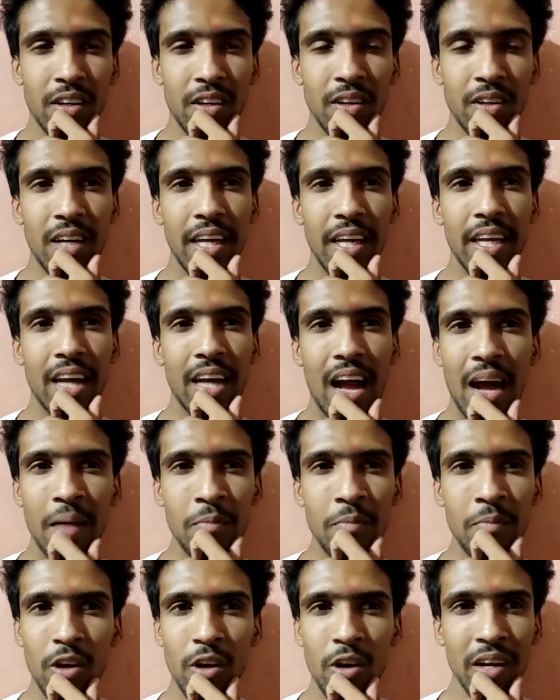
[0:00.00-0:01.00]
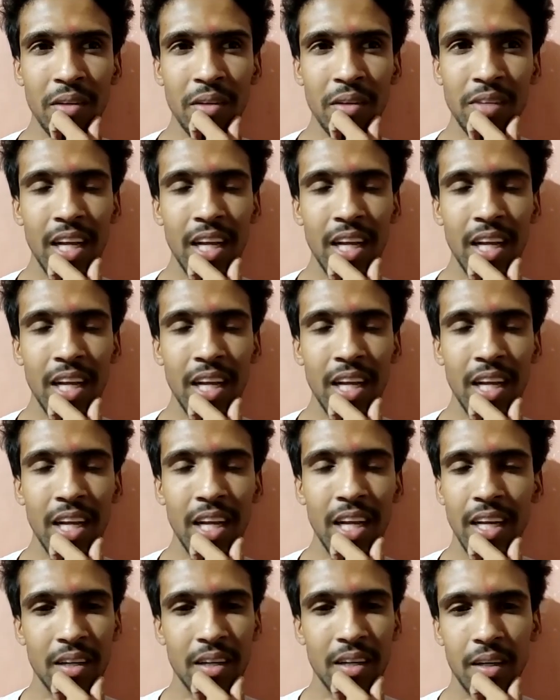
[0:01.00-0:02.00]
like I am working with like
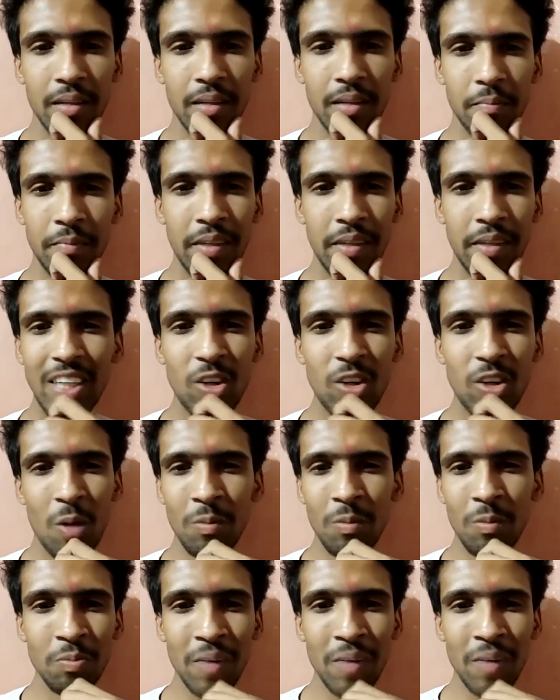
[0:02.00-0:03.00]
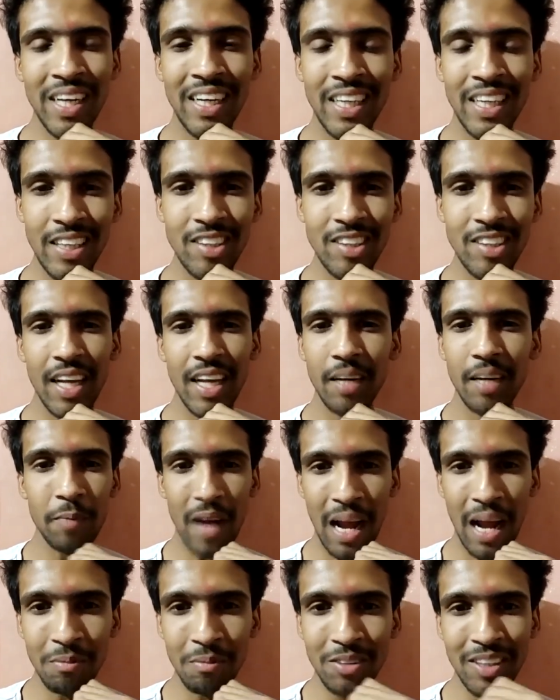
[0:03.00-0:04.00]
ecom is my niche, like a
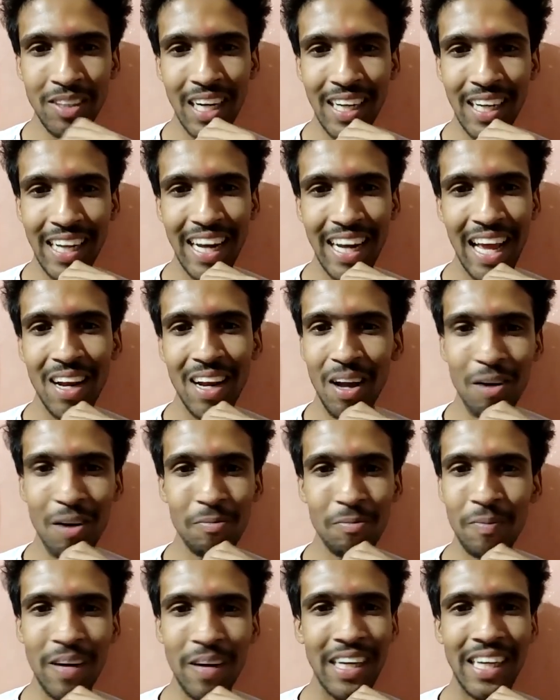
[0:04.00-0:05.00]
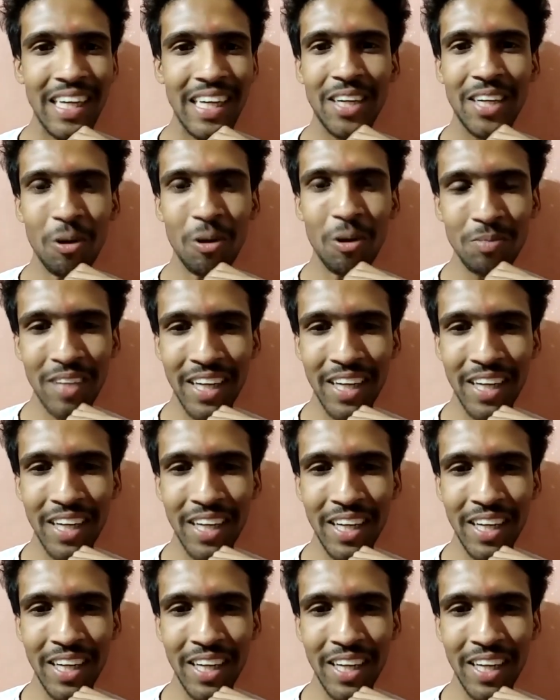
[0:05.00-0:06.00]
prime skill that I love my ecom thing.
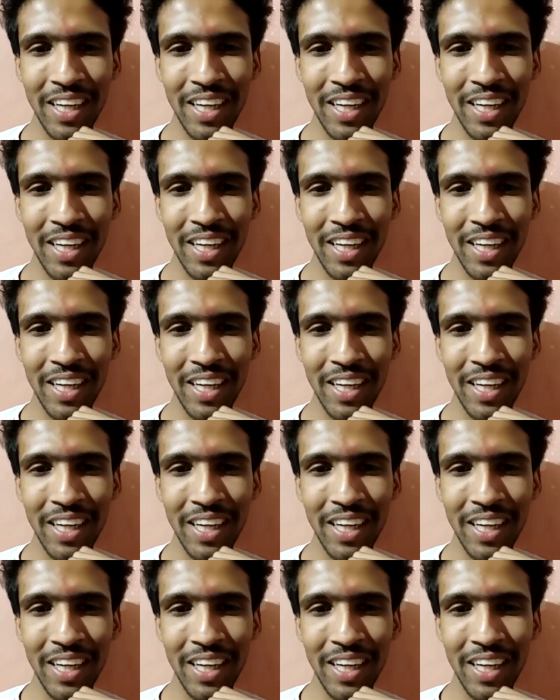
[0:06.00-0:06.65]
And